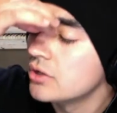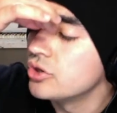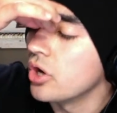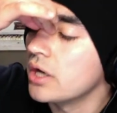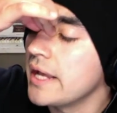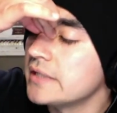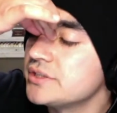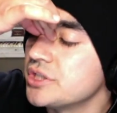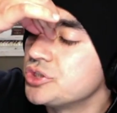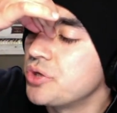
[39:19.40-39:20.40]
Dern
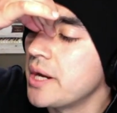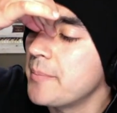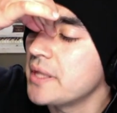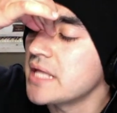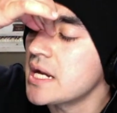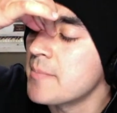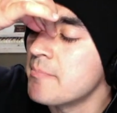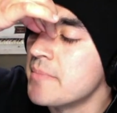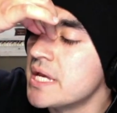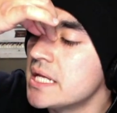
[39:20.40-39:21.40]
gets the trip, and then
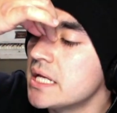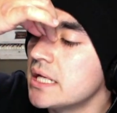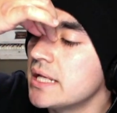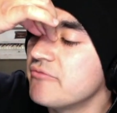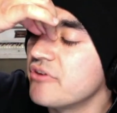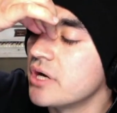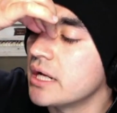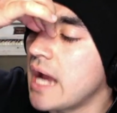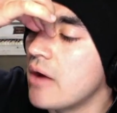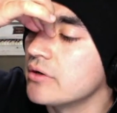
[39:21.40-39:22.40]
immediately
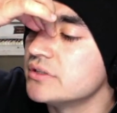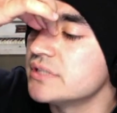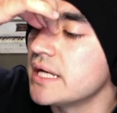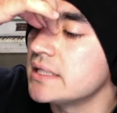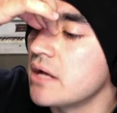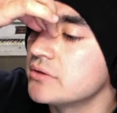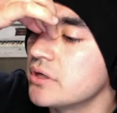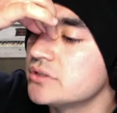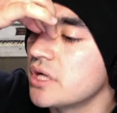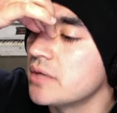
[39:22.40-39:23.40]
Virna counters it, and now
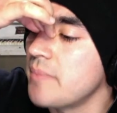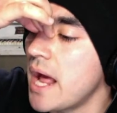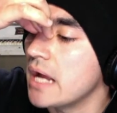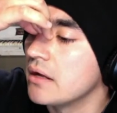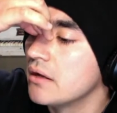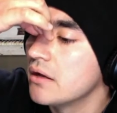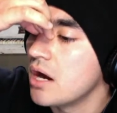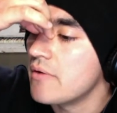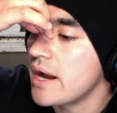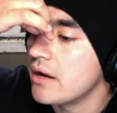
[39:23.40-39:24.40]
Dern's on her back.
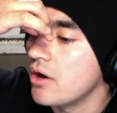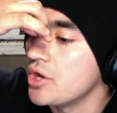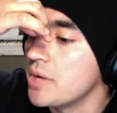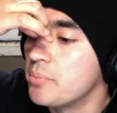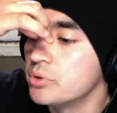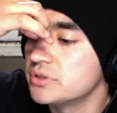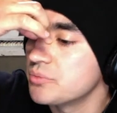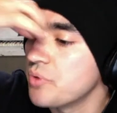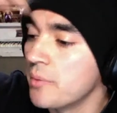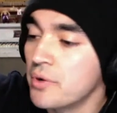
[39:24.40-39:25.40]
All right, are you going to pull
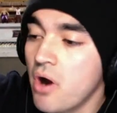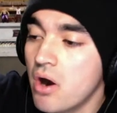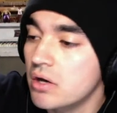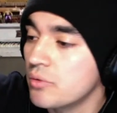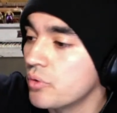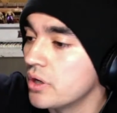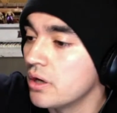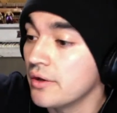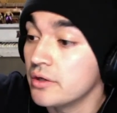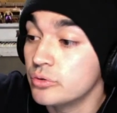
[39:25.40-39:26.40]
some rubber guard or
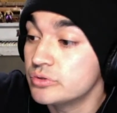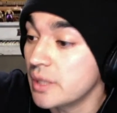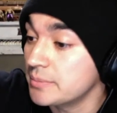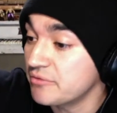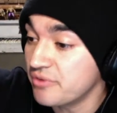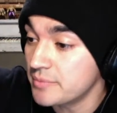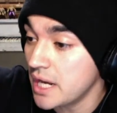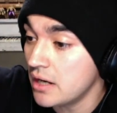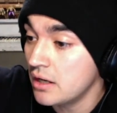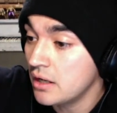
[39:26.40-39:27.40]
what? Are you going to do something from
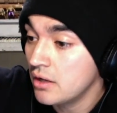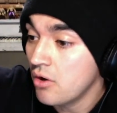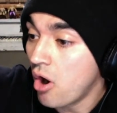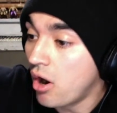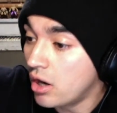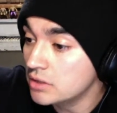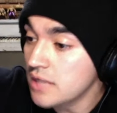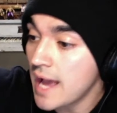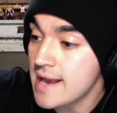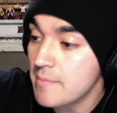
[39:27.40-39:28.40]
there? All
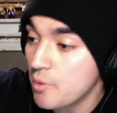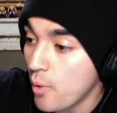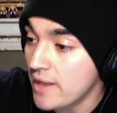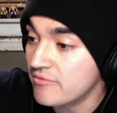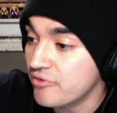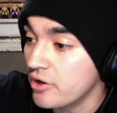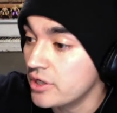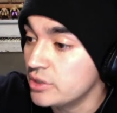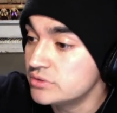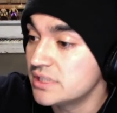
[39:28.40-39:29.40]
night I've been waiting for her
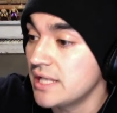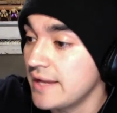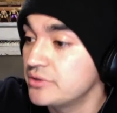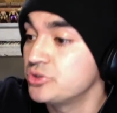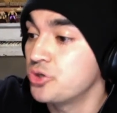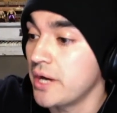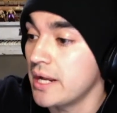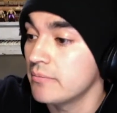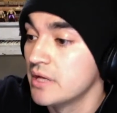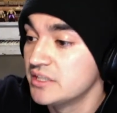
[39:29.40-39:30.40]
to use the leg to
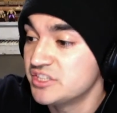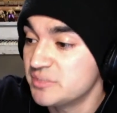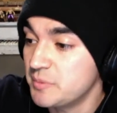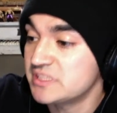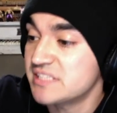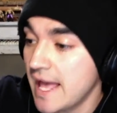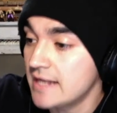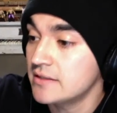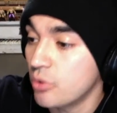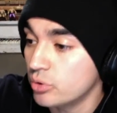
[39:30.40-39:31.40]
trip. She's just been
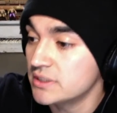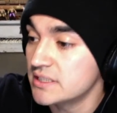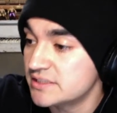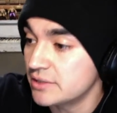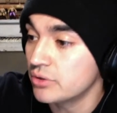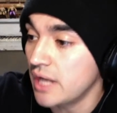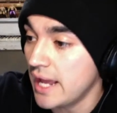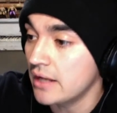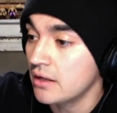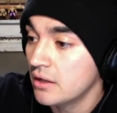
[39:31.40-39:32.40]
standing there holding the single leg.